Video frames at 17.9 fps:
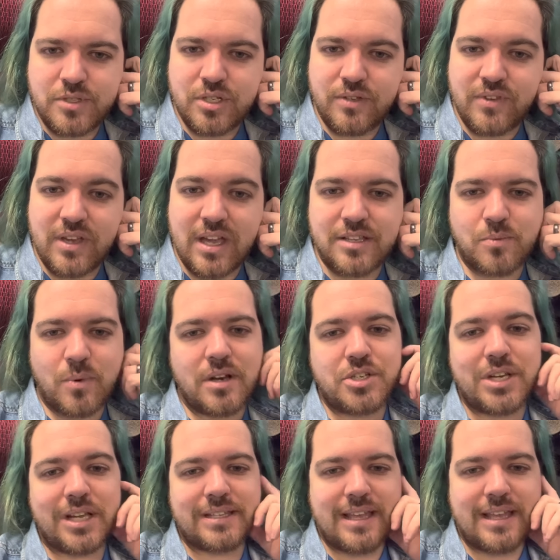So if you guys want
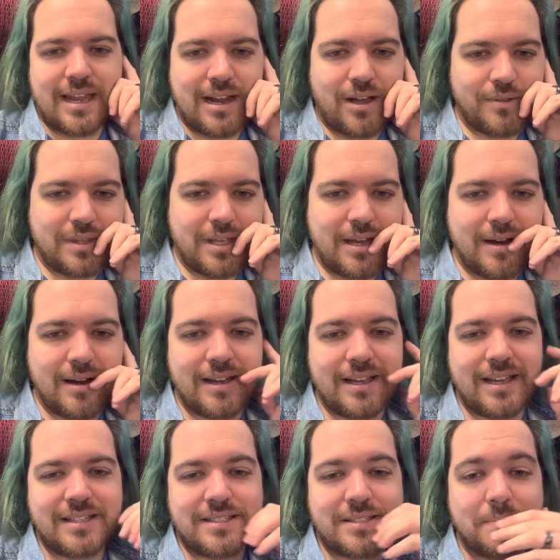to check that out there and
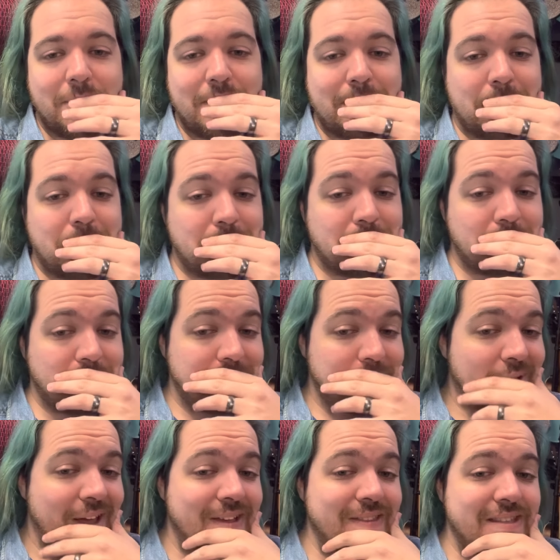get some exclusive
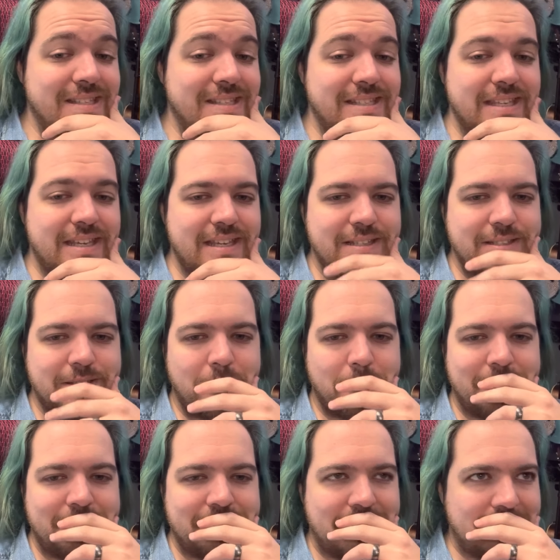behind the scenes, there'll
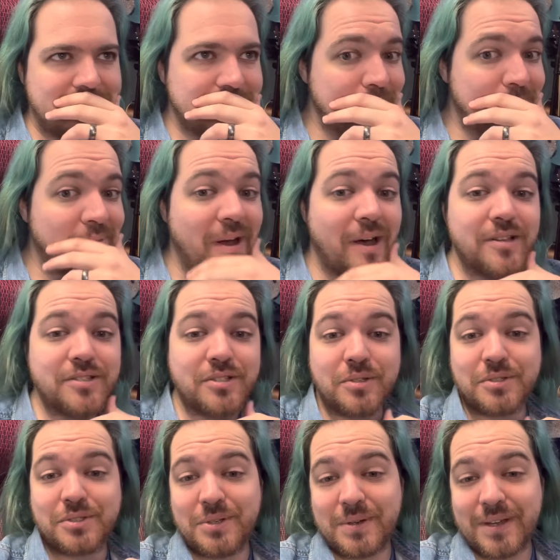be like some
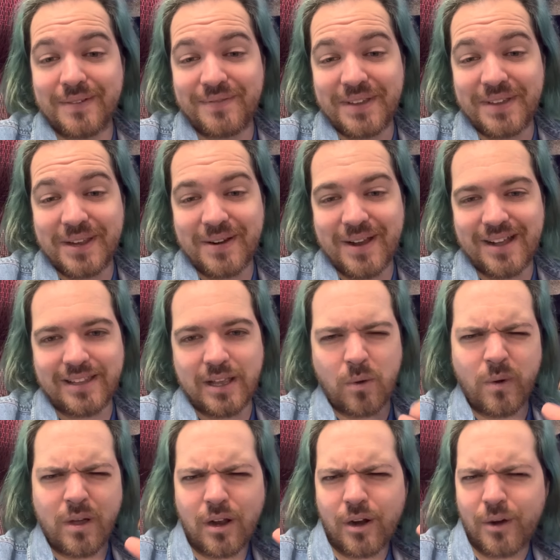puzzles so you can figure out like what